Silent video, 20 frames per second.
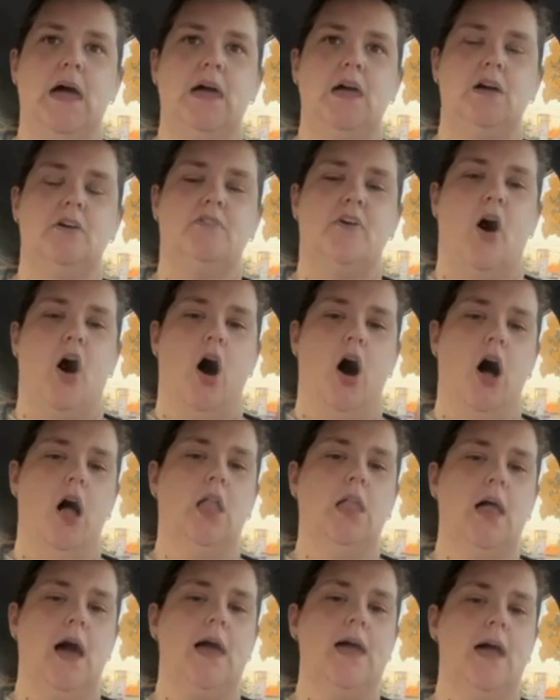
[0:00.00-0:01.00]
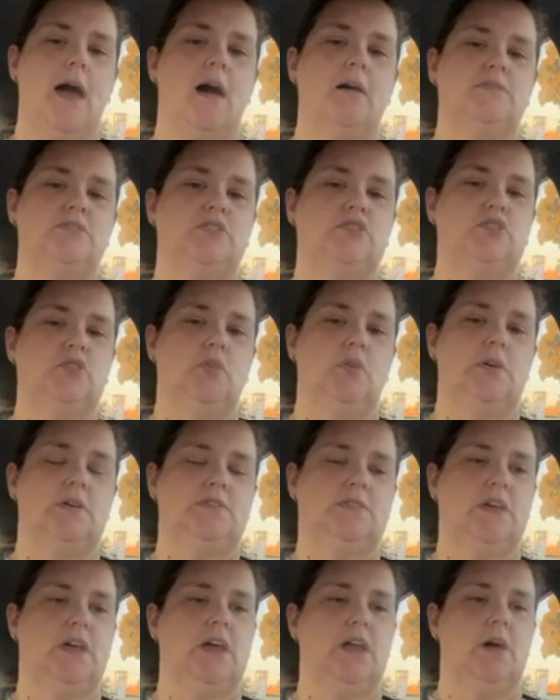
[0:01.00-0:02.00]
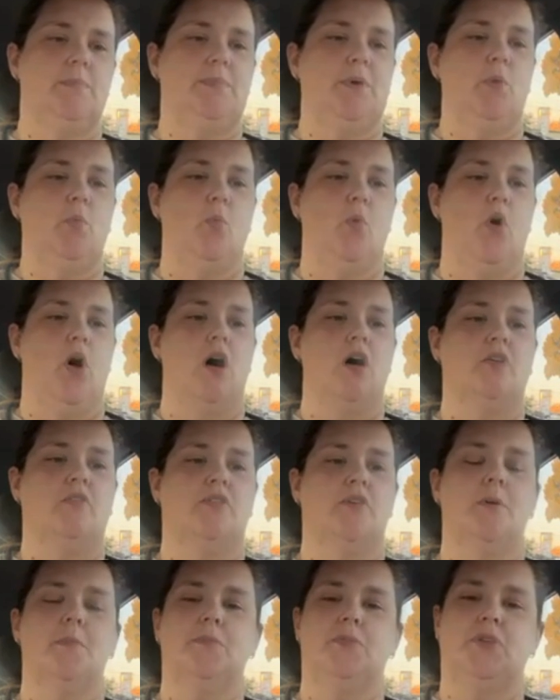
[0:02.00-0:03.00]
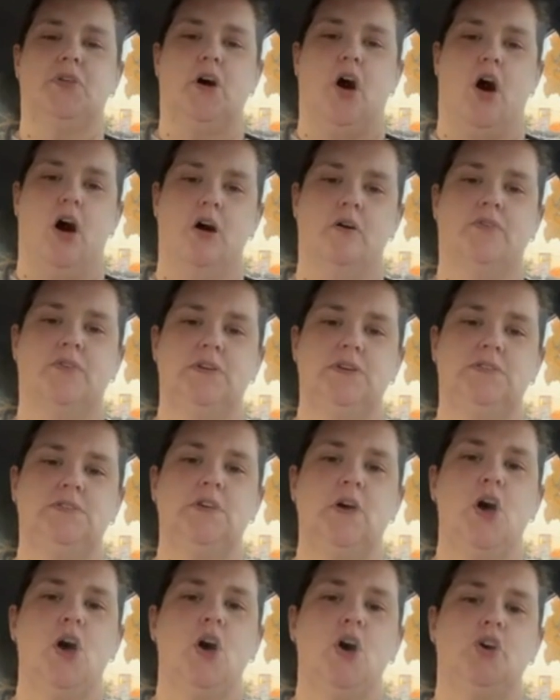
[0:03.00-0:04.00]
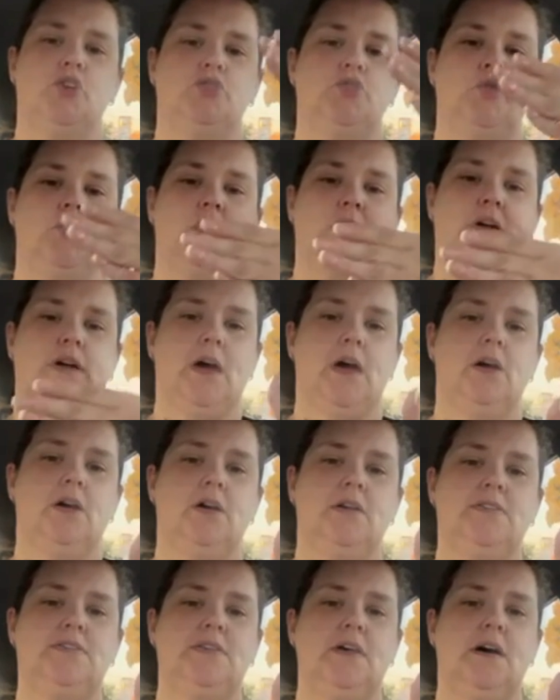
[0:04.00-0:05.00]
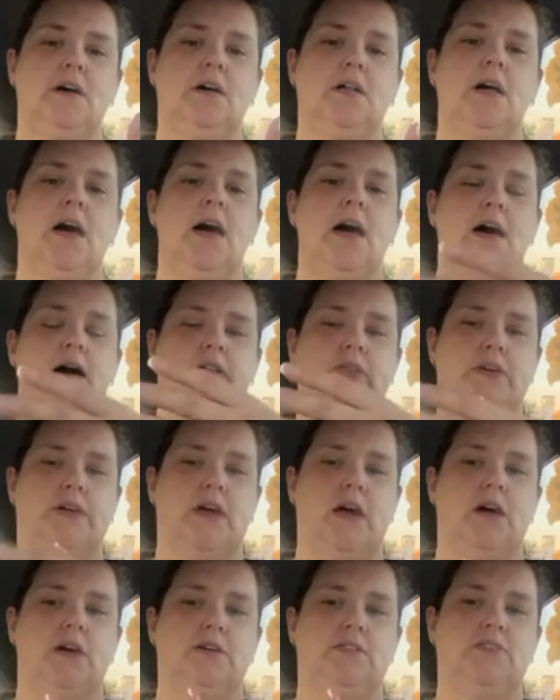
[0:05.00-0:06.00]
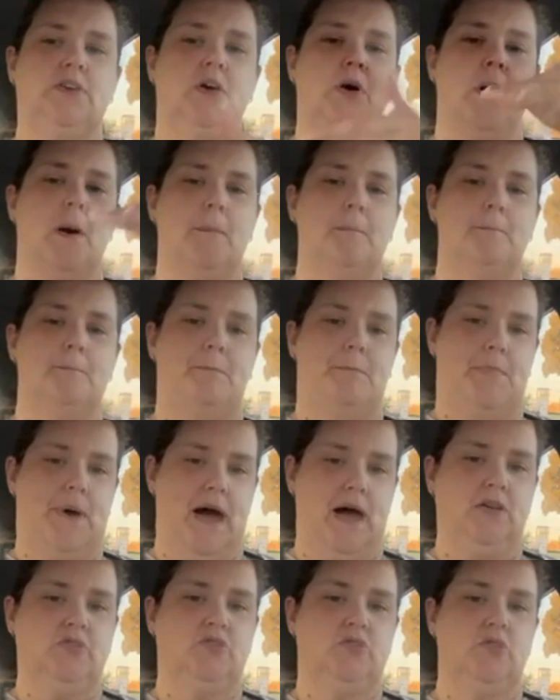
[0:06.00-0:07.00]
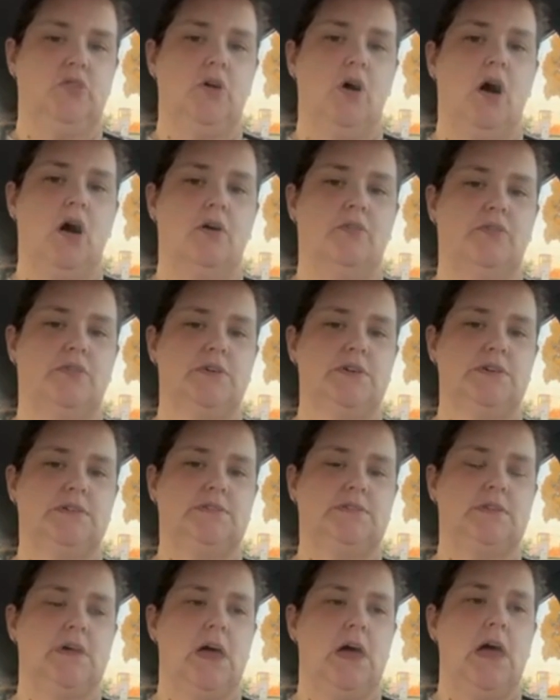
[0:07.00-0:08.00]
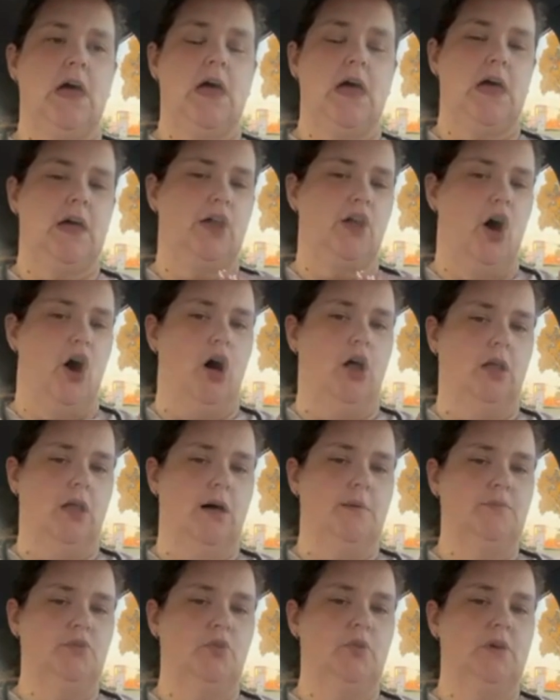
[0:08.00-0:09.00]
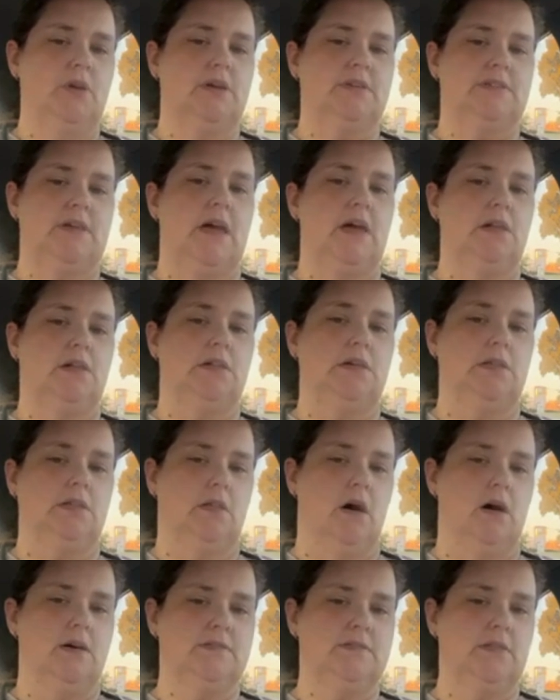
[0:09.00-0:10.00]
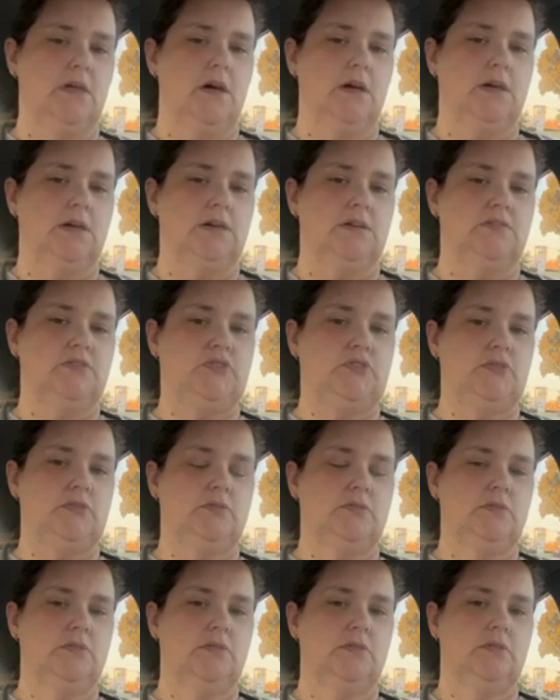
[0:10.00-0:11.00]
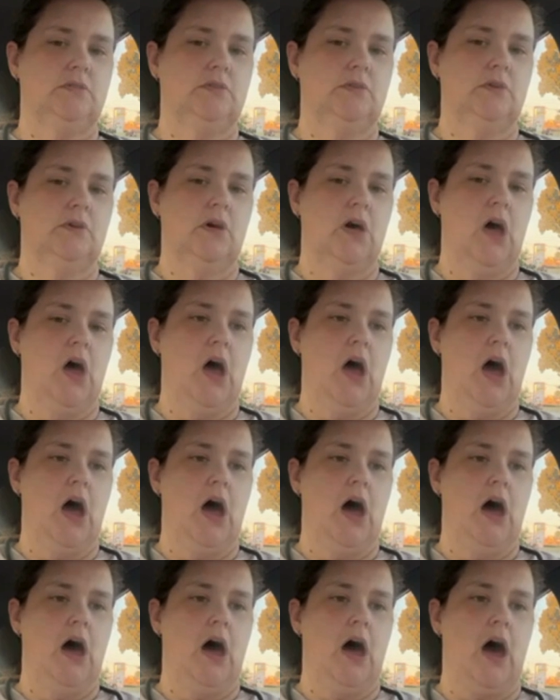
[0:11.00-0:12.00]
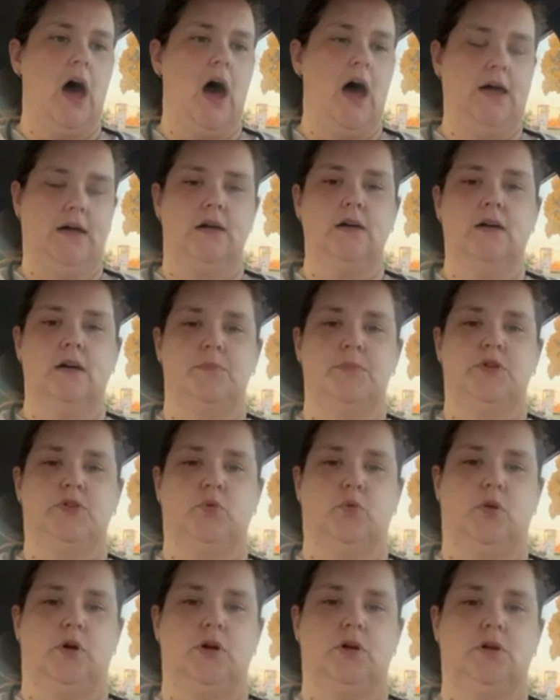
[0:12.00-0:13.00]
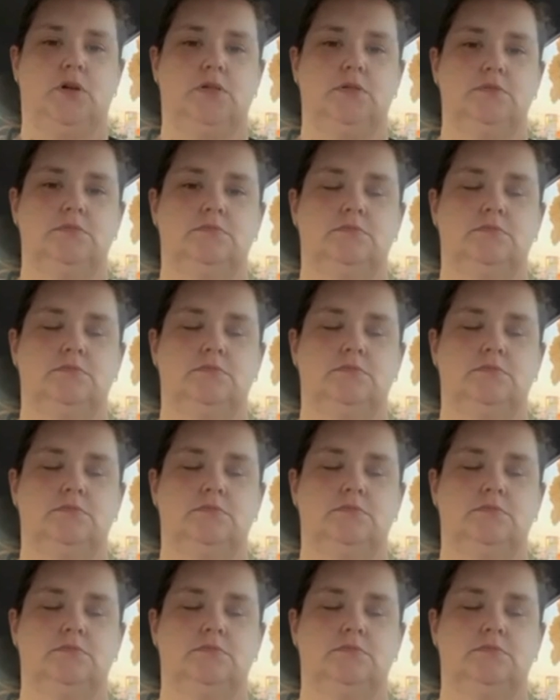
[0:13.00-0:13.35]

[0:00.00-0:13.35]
If all I have to do is get up and walk from the office to the carousel and the carousel back to the office, and all I'm doing is handling lost luggage, I can come into work.